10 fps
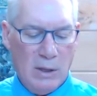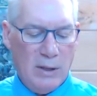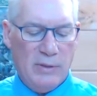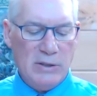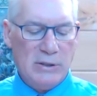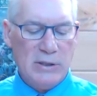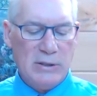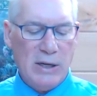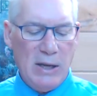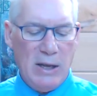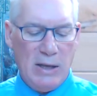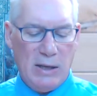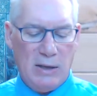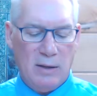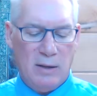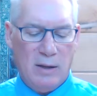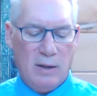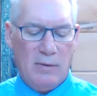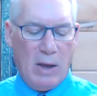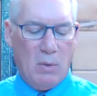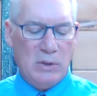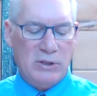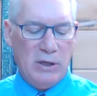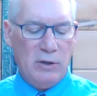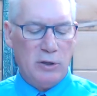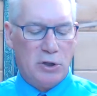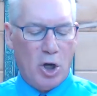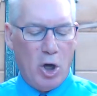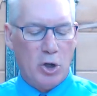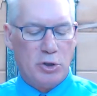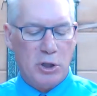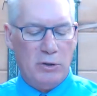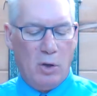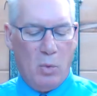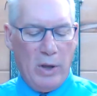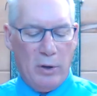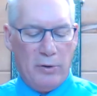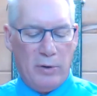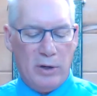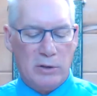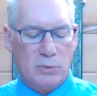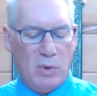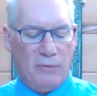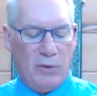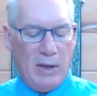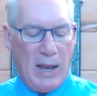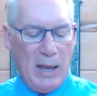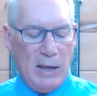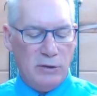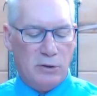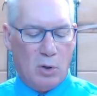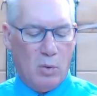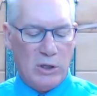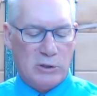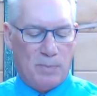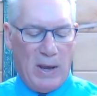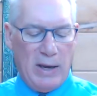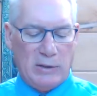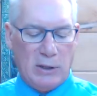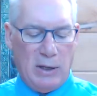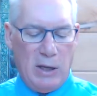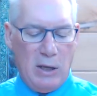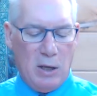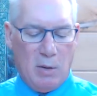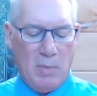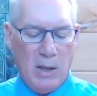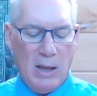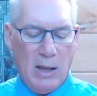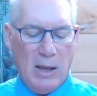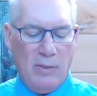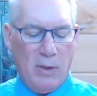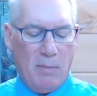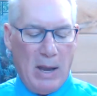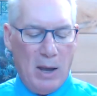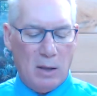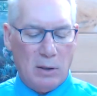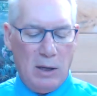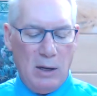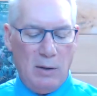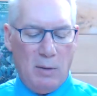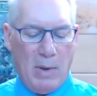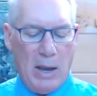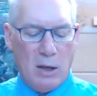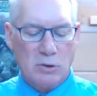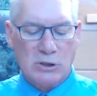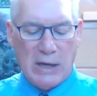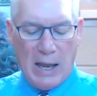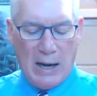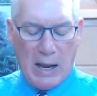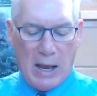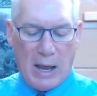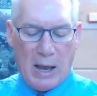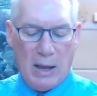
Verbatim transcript: This is he that was in the church in the wilderness with the angel which spake to him in the mount, in the mount Sinai,